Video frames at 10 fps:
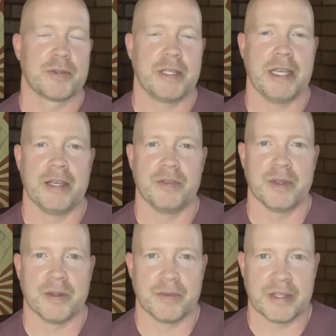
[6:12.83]
And
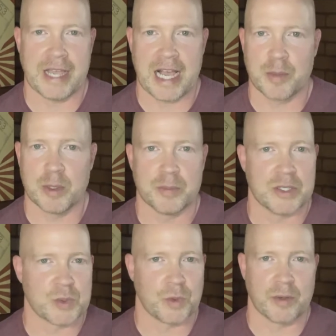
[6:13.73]
the, the album
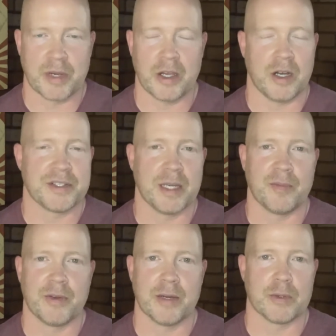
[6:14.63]
is one of my all-time
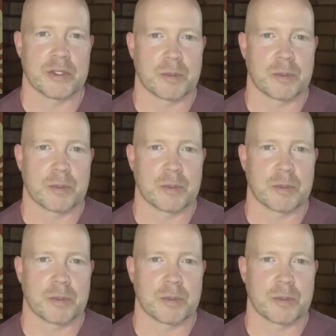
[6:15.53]
favorites.